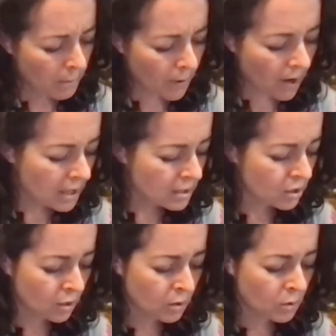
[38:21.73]
but
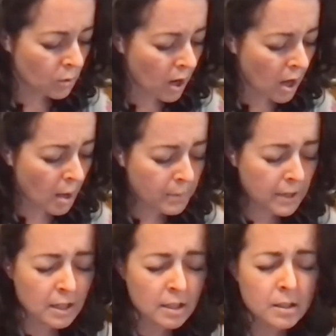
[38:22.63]
you are
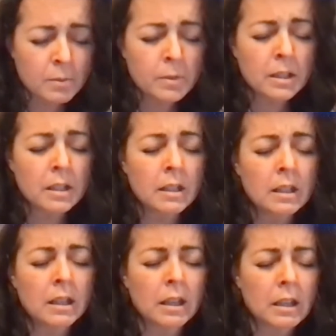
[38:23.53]
bigger than
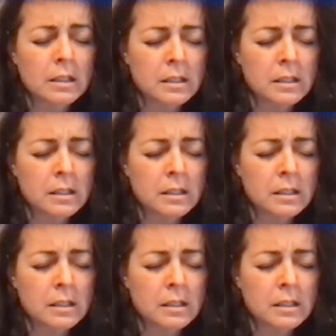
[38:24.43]
me,